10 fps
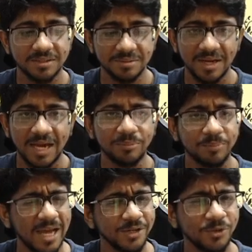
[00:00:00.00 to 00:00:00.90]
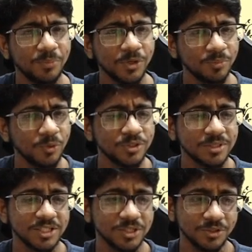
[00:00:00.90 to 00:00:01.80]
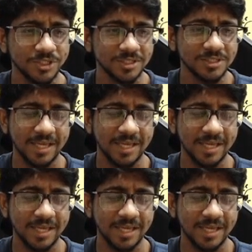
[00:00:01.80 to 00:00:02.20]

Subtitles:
I'm planning to put more such questions,